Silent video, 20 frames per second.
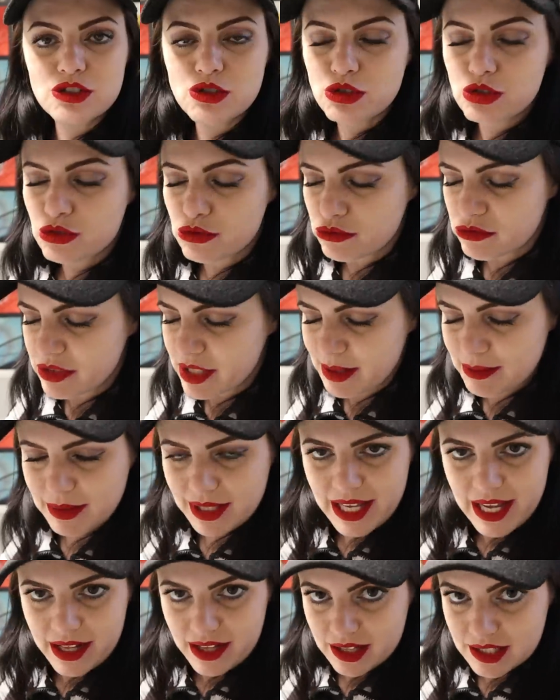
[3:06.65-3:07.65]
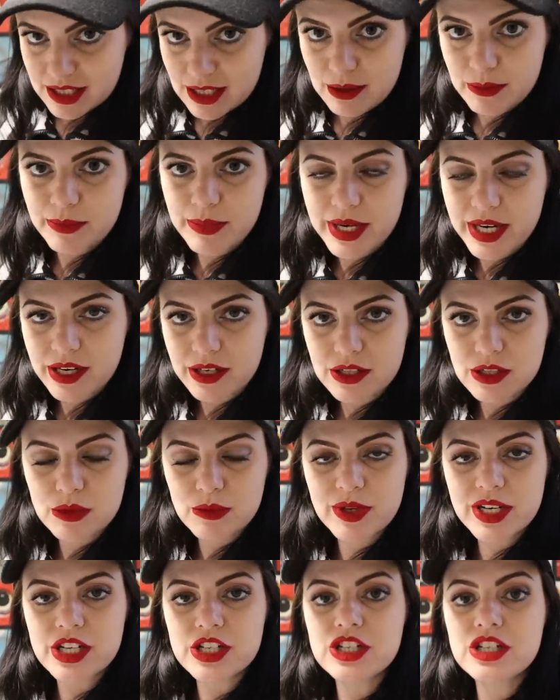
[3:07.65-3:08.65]
a dreamland compared
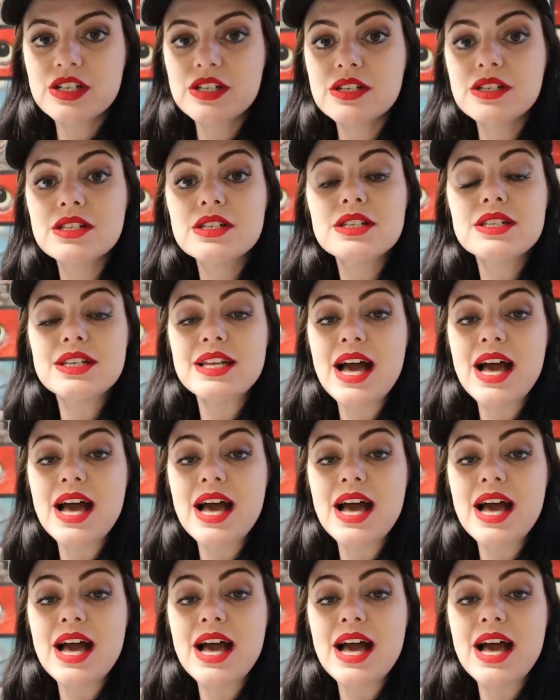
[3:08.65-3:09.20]
to where she is